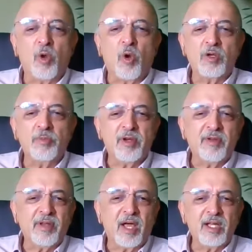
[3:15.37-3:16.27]

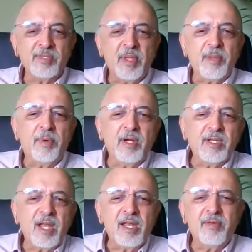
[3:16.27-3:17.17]
automotive tires being burnt,
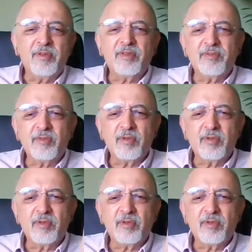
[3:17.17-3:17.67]
and he was